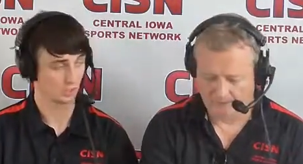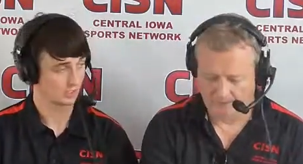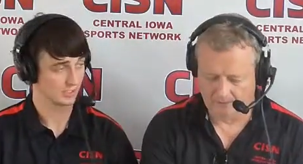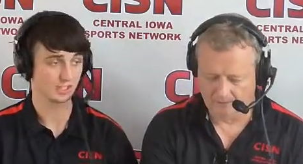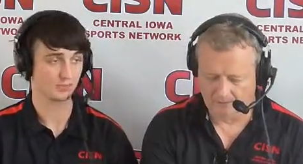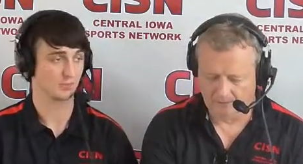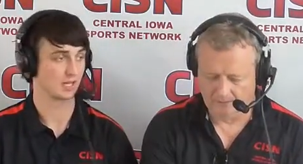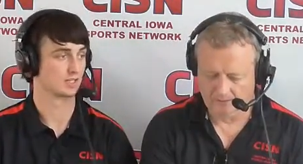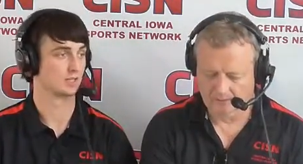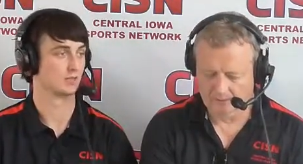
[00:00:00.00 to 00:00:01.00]
Speaker 1: looking to get
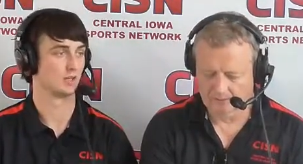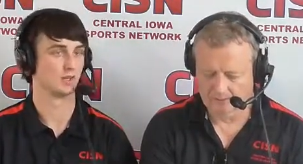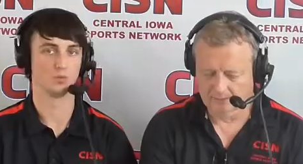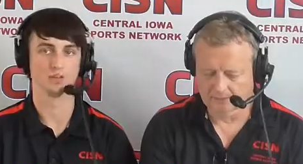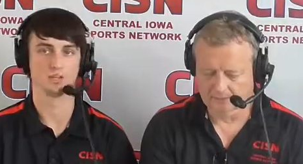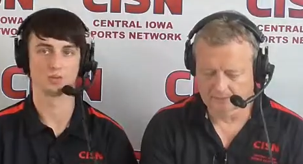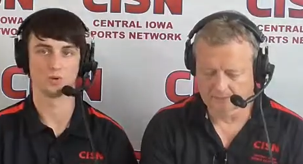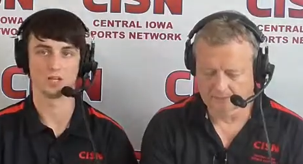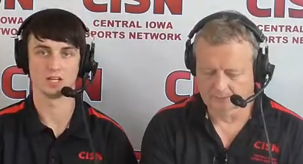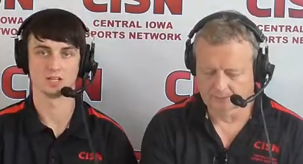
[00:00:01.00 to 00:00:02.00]
back to uh, winning
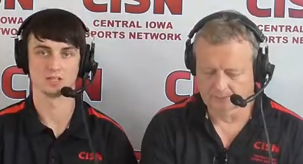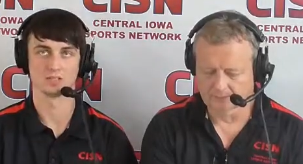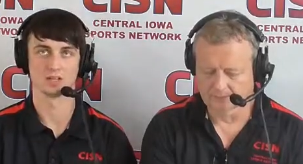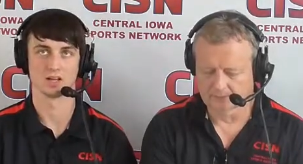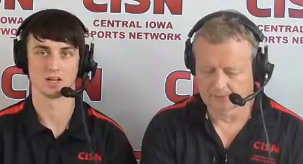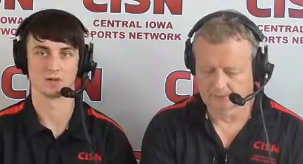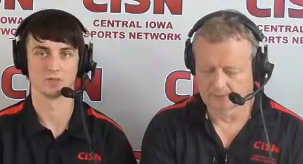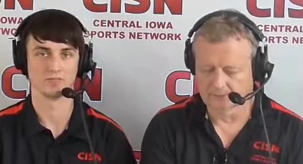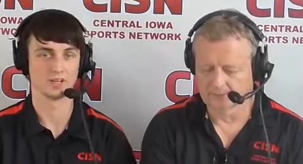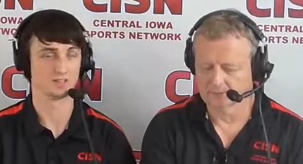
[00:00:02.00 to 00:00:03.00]
ways. Uh, a
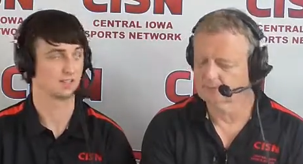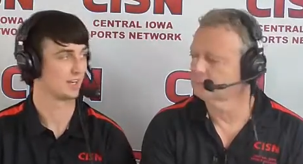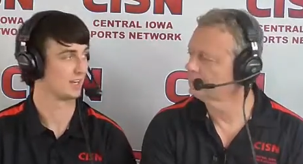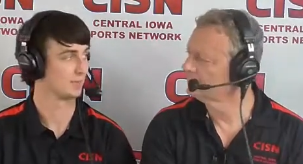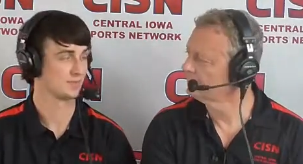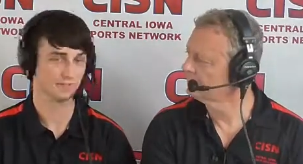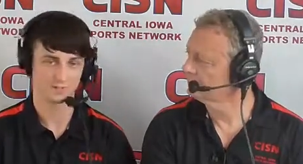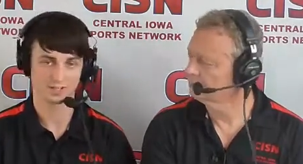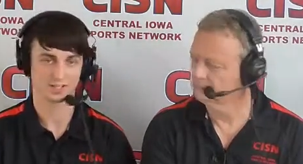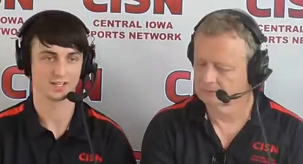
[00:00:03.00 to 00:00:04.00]
revenge game
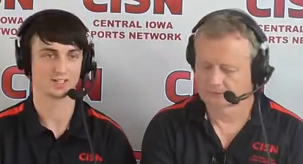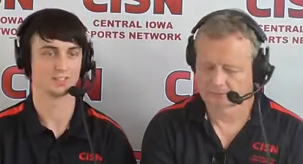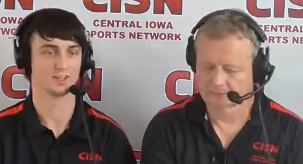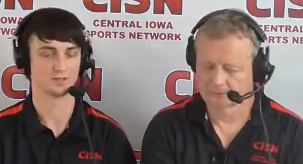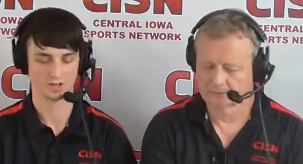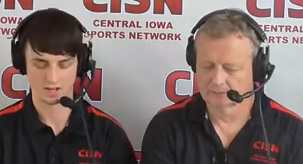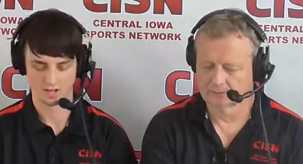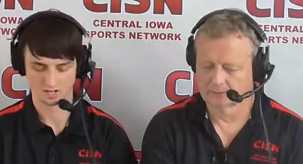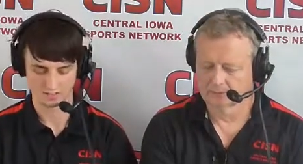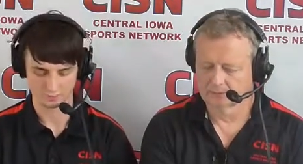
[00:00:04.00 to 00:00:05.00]
too, I guess. You know,
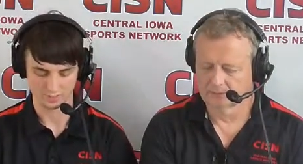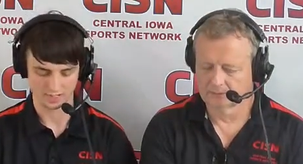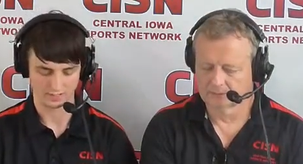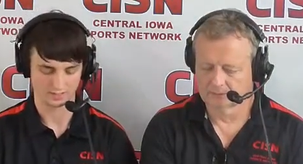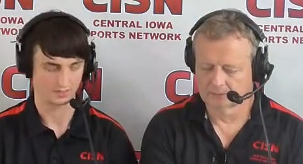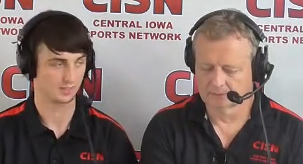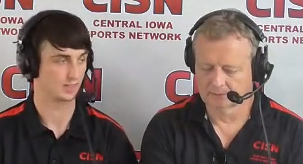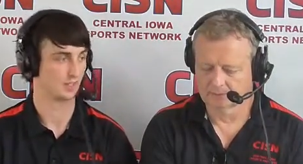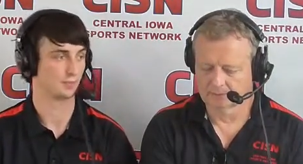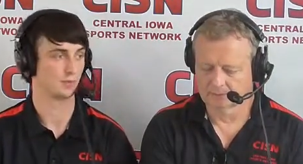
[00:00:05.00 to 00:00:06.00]
to come back and
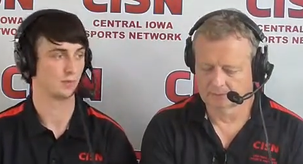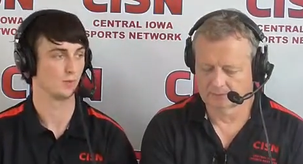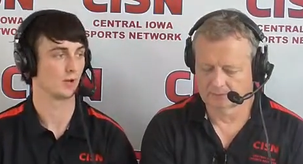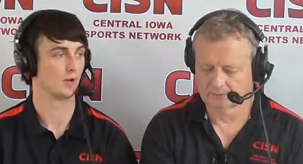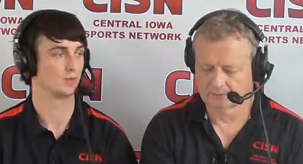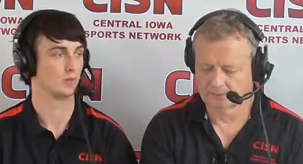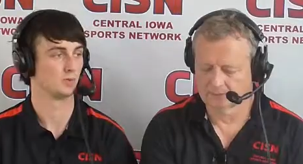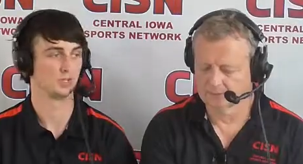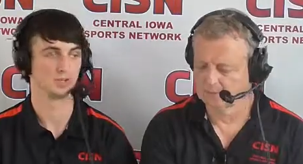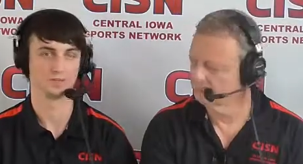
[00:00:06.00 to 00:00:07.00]
uh, play well and hopefully get a